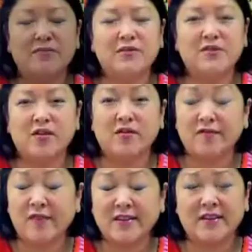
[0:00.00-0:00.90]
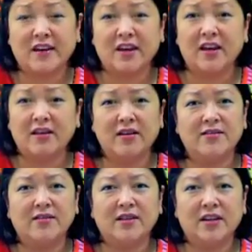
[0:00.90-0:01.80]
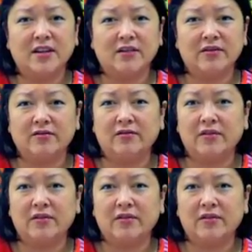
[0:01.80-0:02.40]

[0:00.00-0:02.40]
So that's the key lesson here.